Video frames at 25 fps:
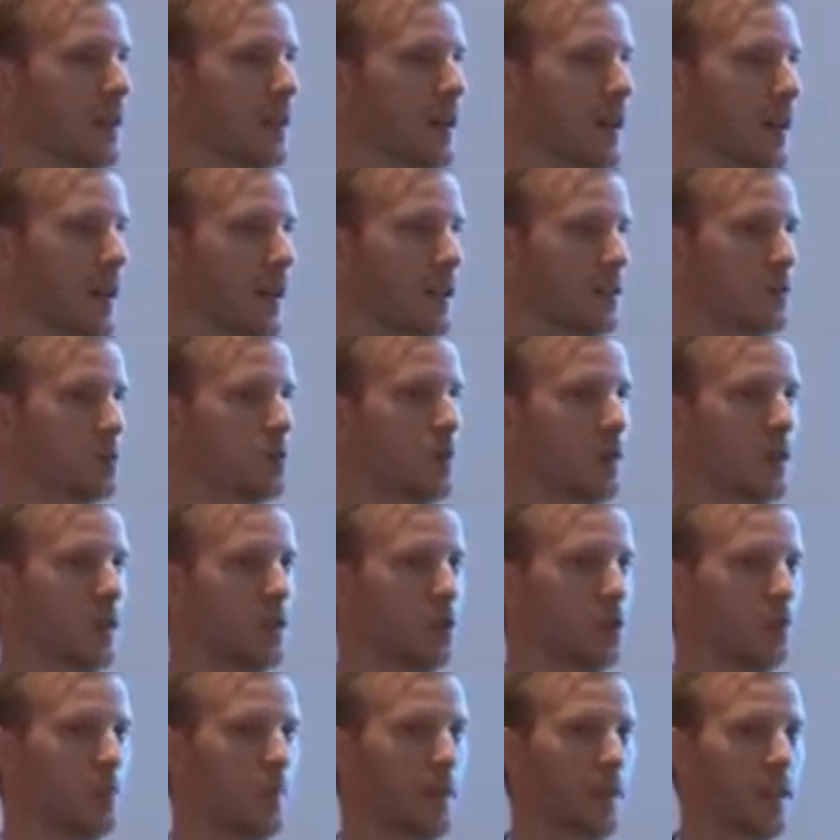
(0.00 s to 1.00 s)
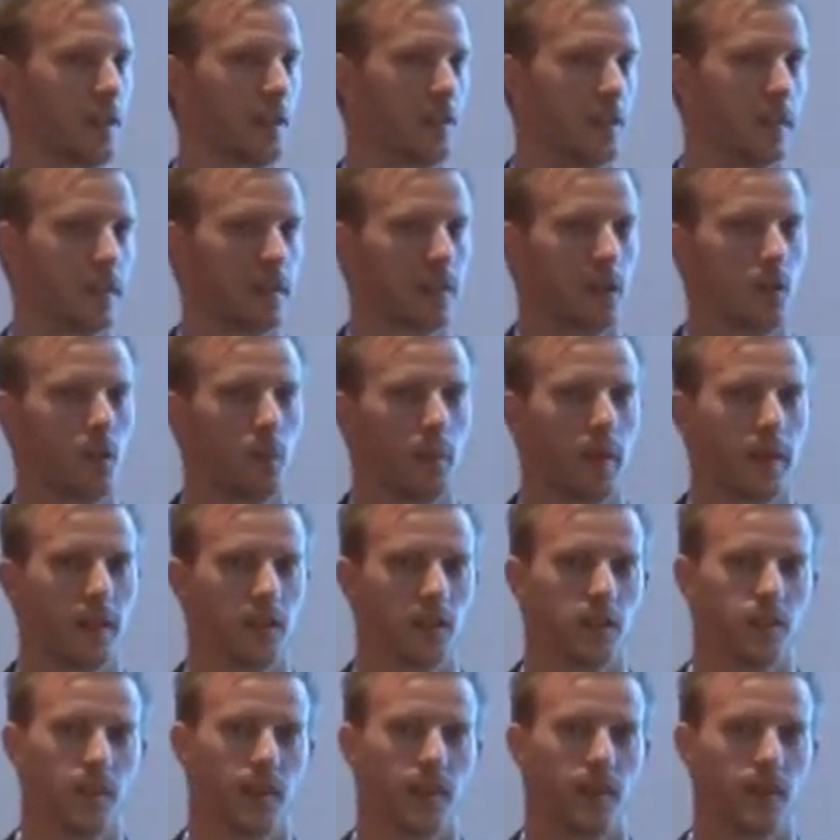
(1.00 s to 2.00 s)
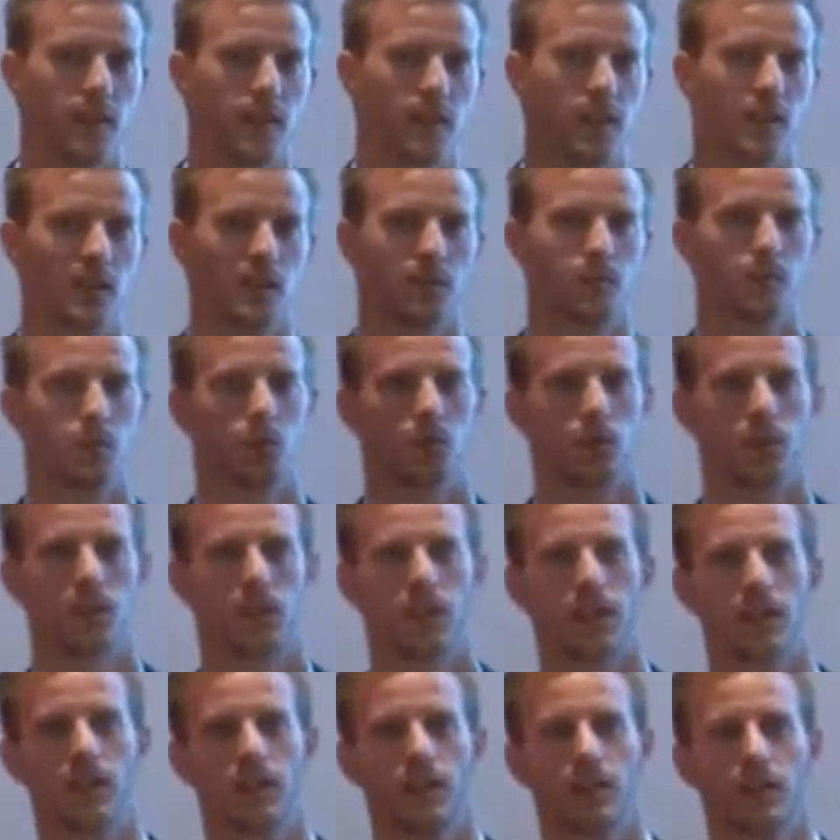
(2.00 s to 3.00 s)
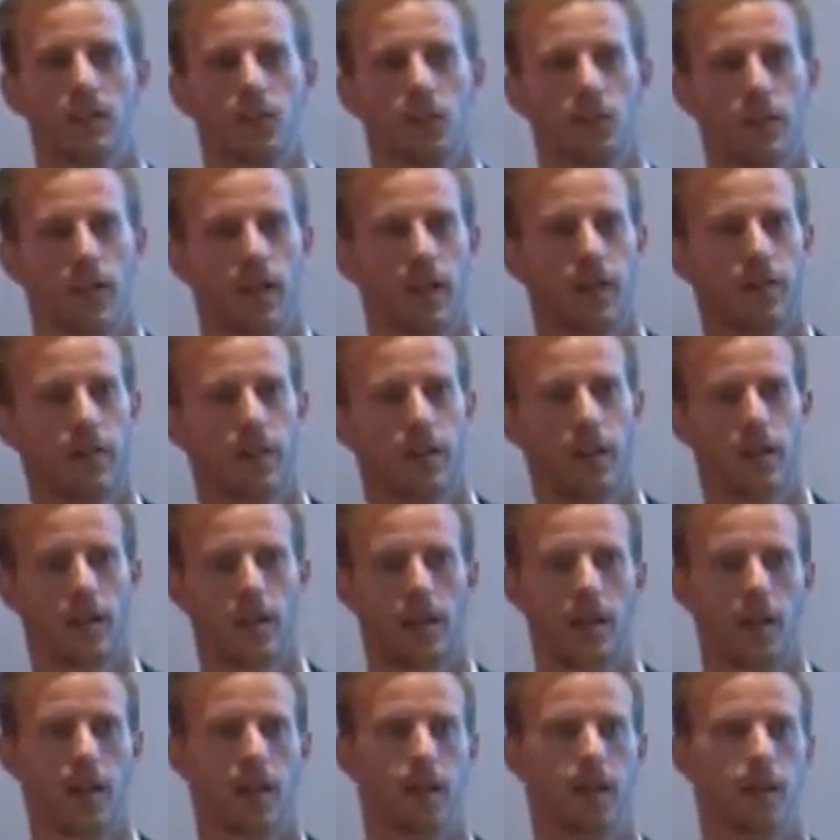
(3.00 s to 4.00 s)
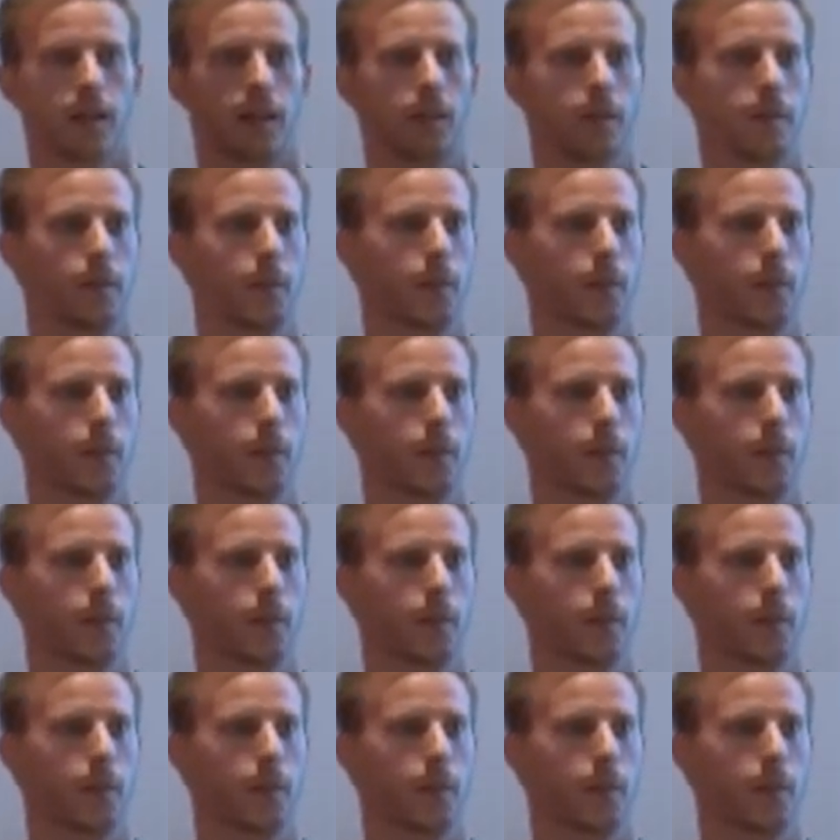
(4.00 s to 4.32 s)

as we do believe that our management is more keen on having any